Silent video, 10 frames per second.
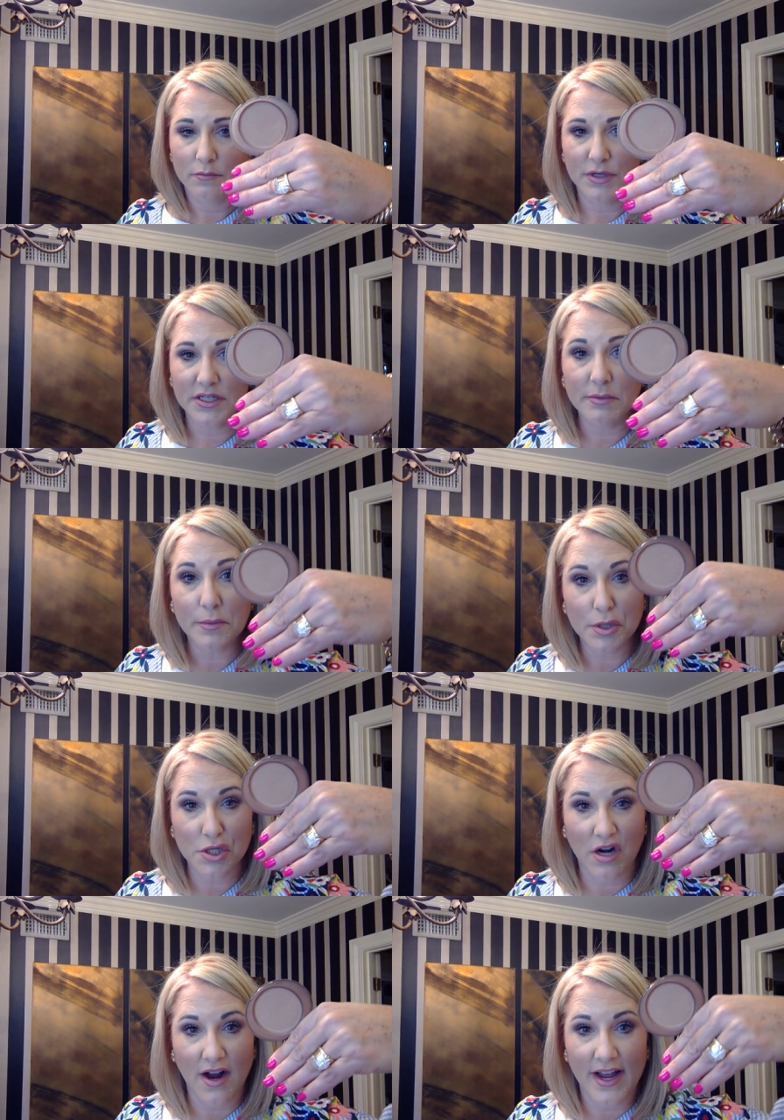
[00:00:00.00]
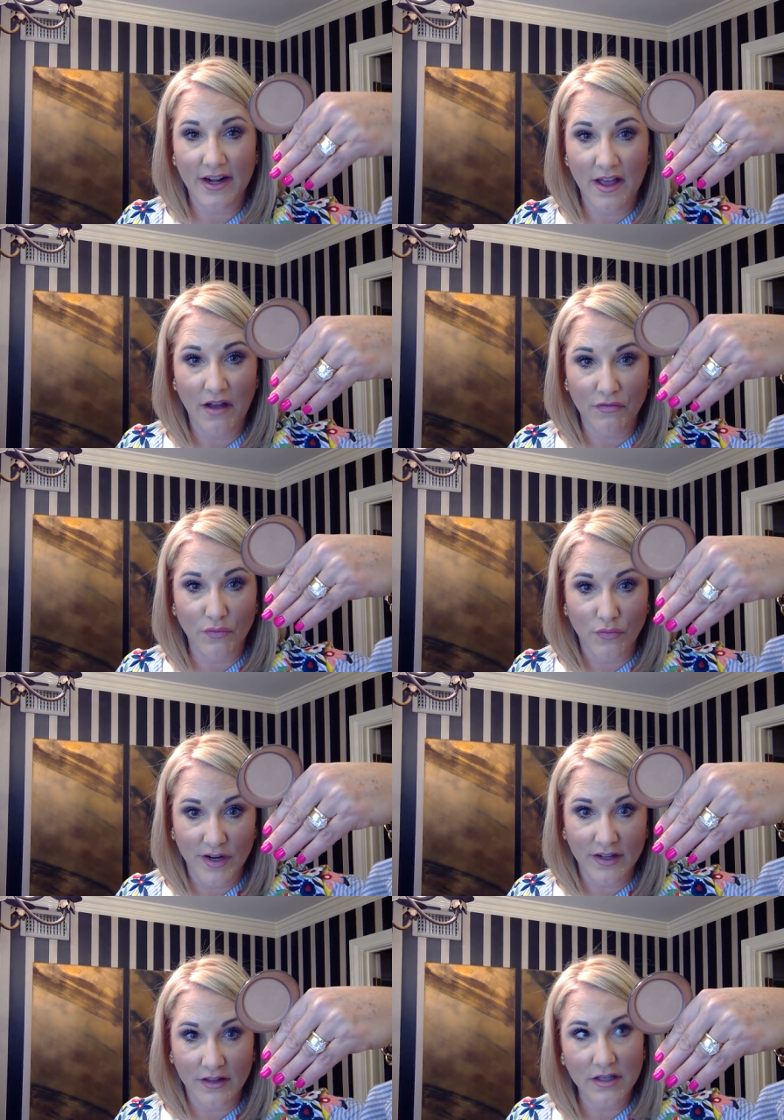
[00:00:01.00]
picked them up to try, and I have
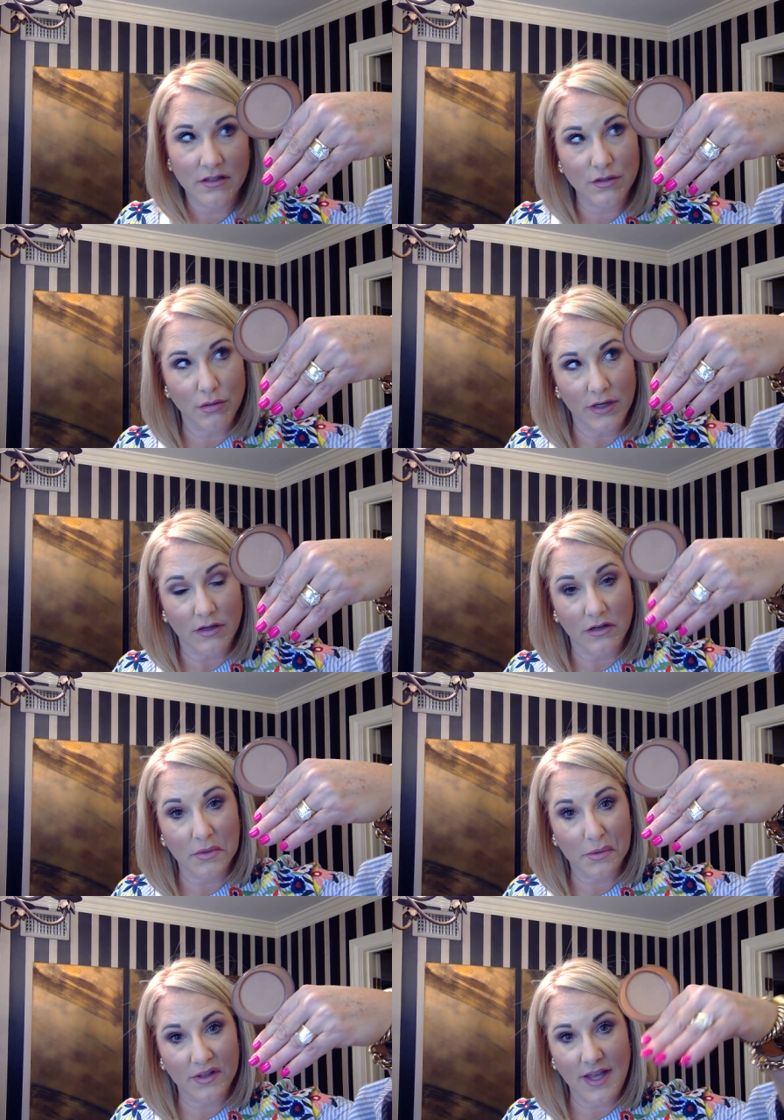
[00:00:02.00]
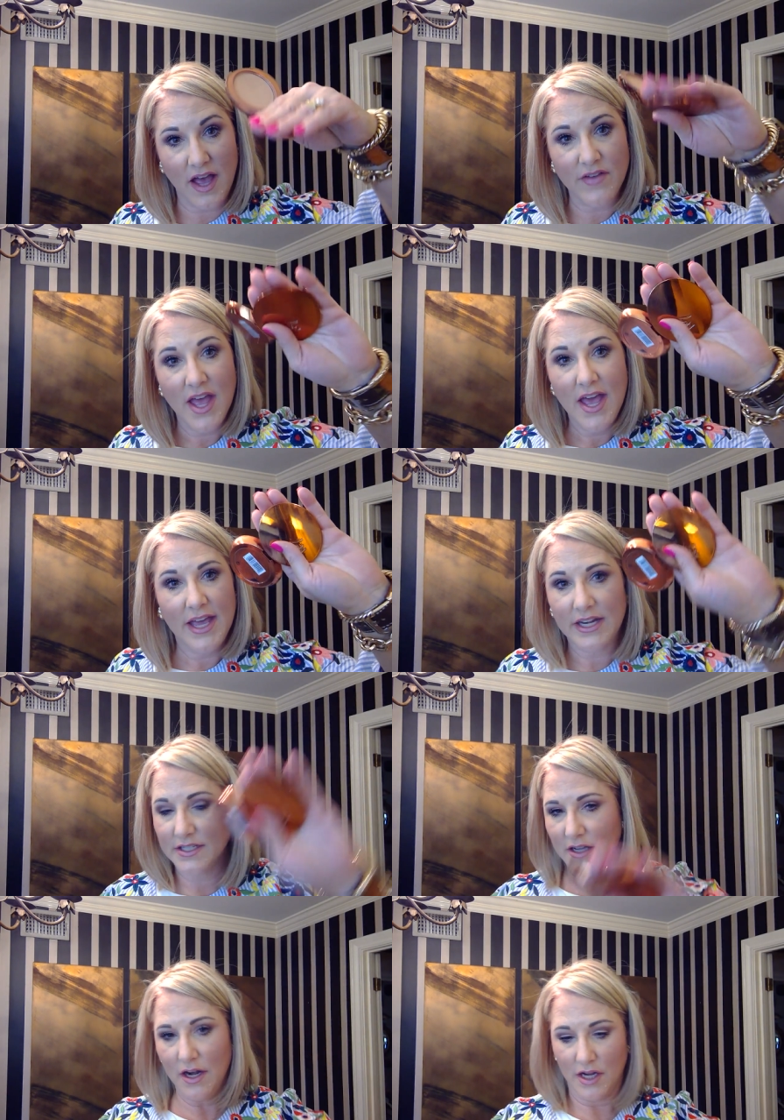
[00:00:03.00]
really enjoyed them. I really have. And
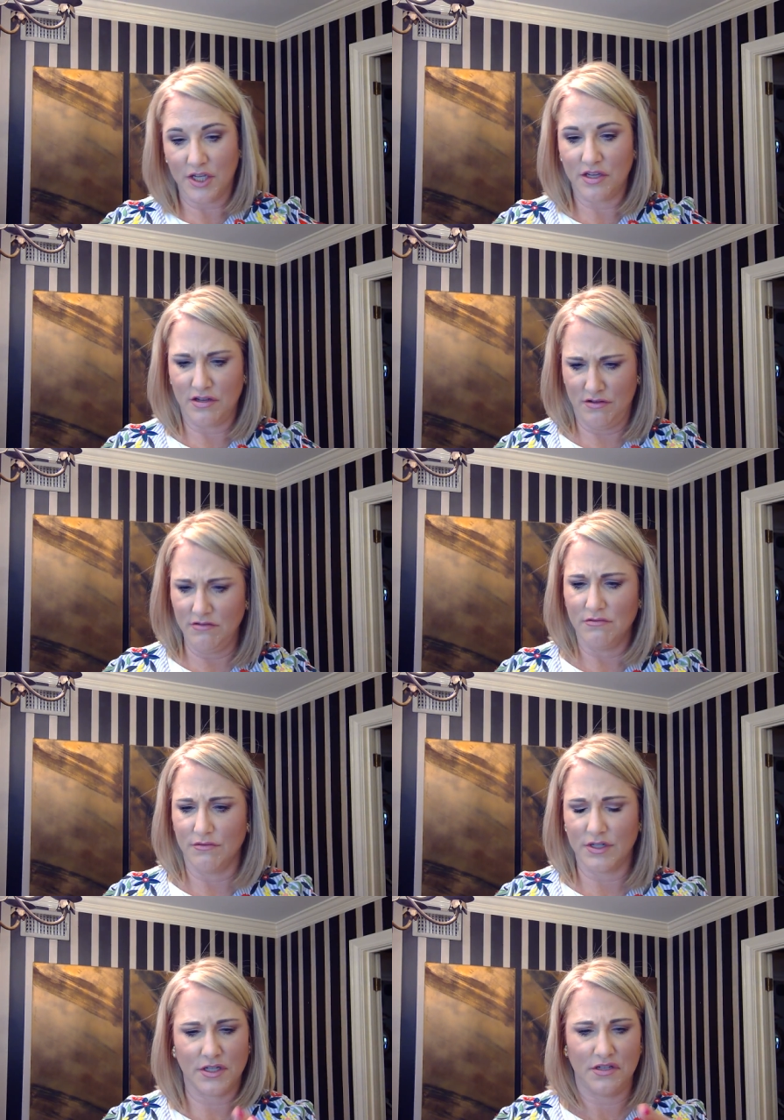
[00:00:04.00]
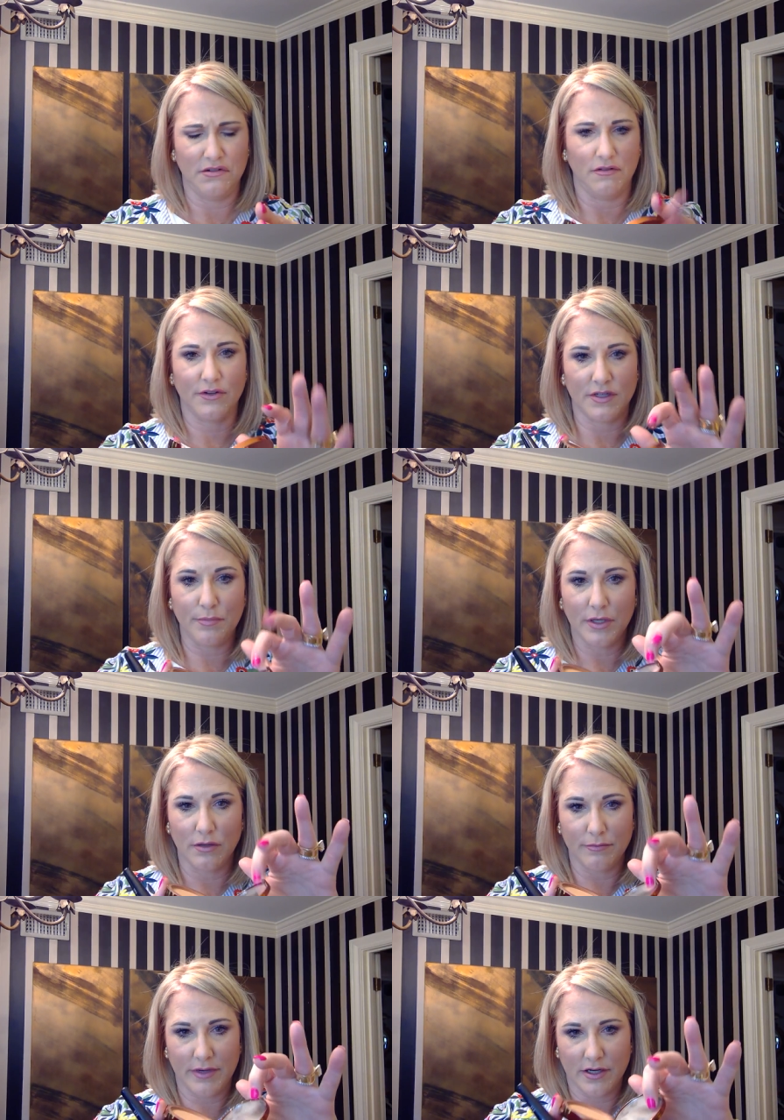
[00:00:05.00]
it's got a cute, cute, there's a big
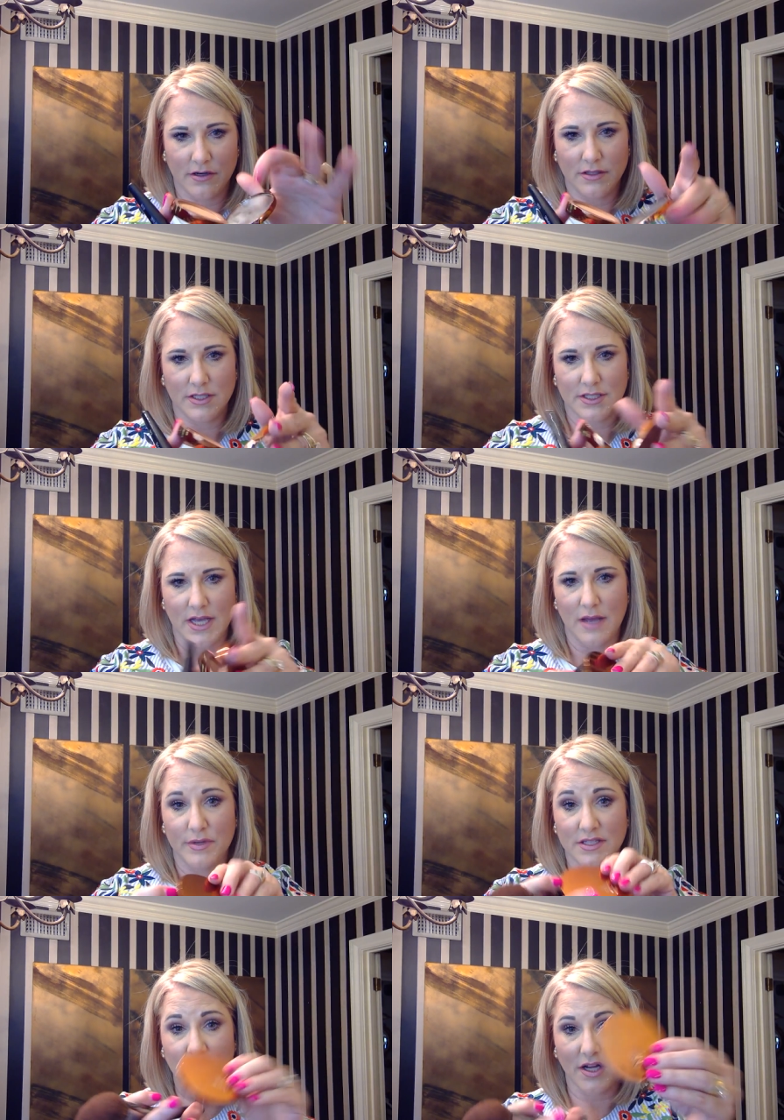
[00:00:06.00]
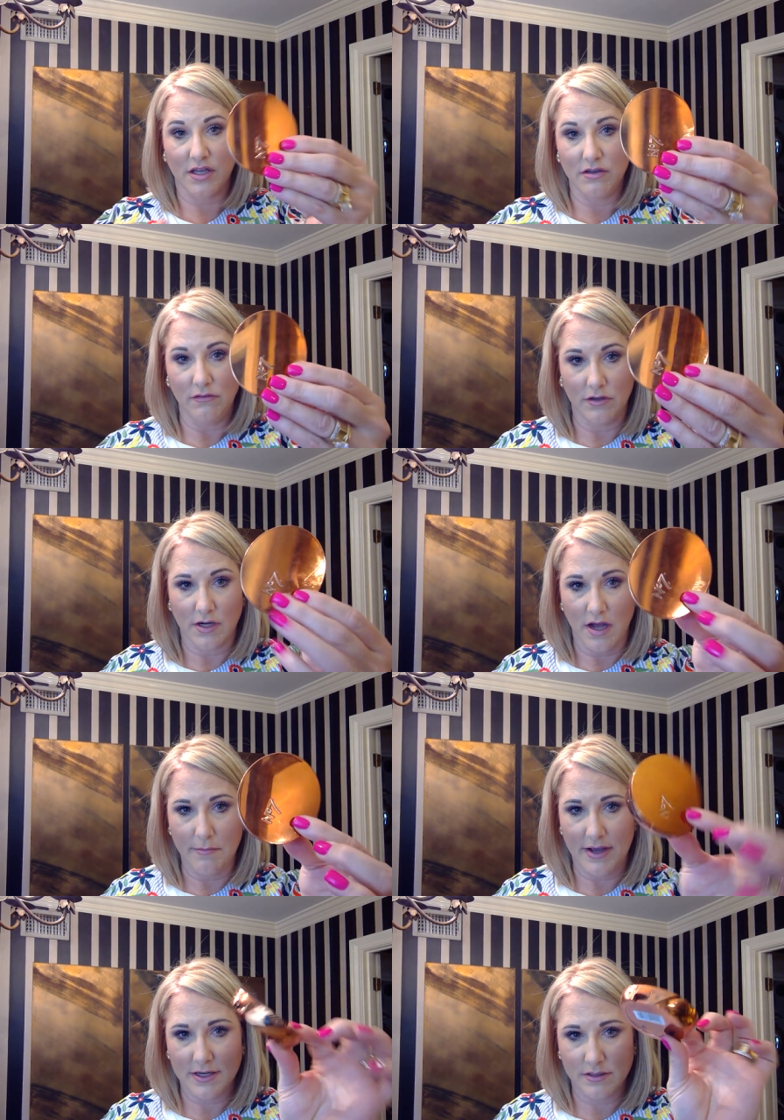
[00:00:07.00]
old mirror on this side, but it's got a cute little
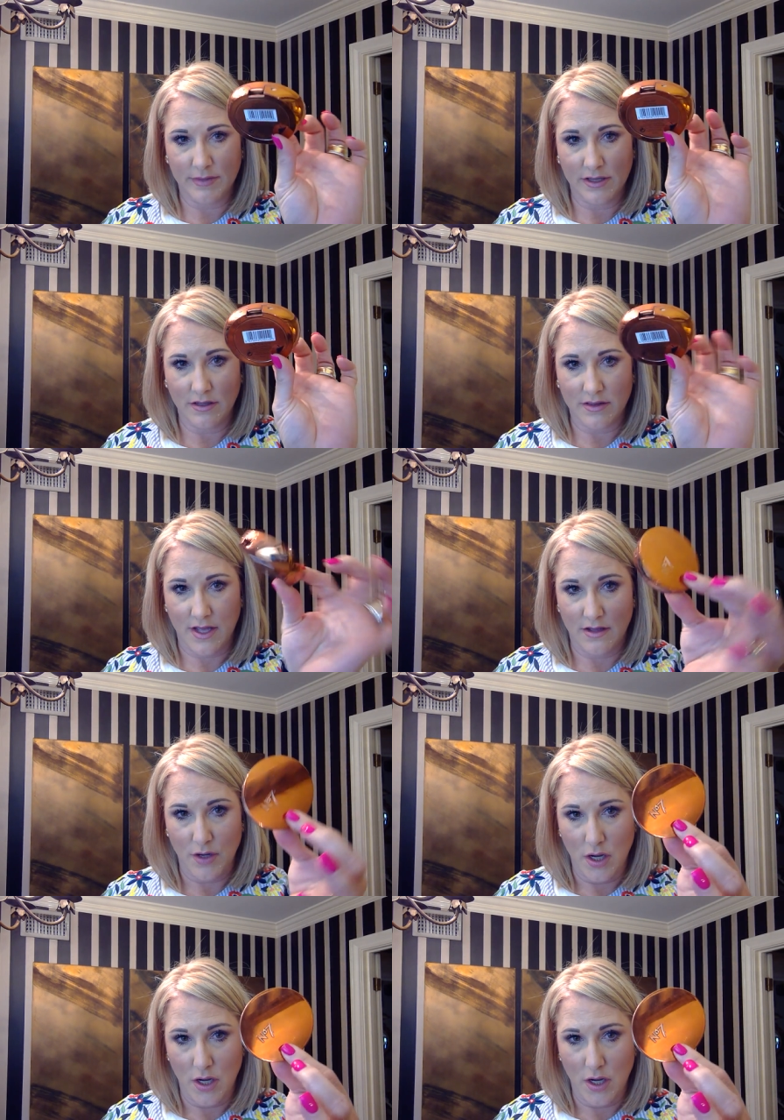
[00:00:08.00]
compact. I mean, look at that.